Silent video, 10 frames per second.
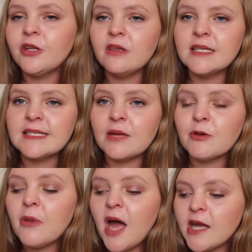only thing to keep
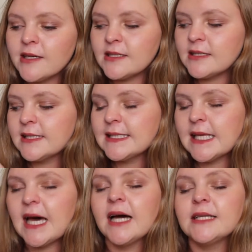in mind is
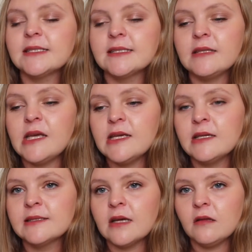that
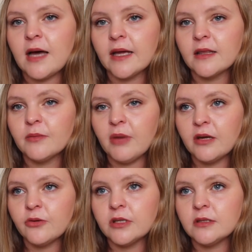these are like the
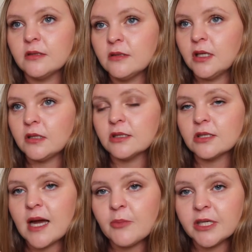Penguin English
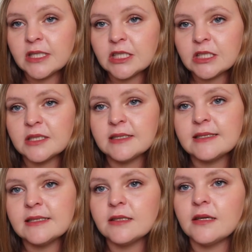Library
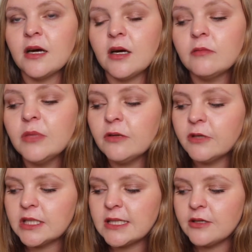editions, in
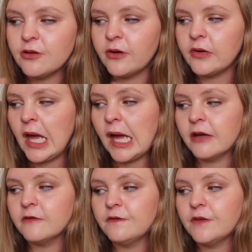which they don't
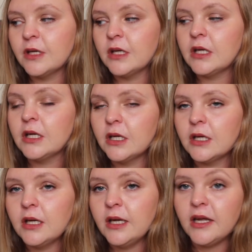have
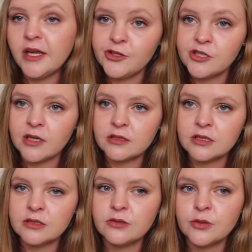
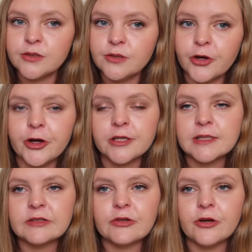introduction or notes.
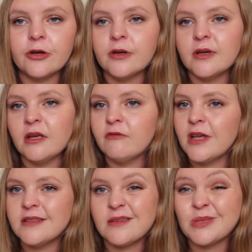So if
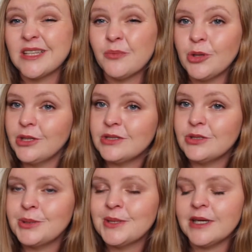that's something that bothers
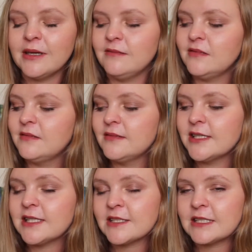you, then
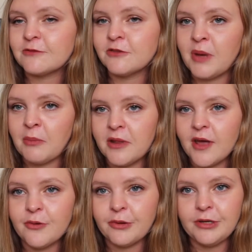just remember
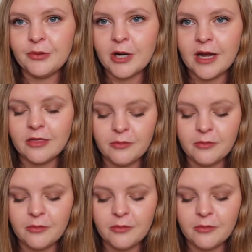that when you're buying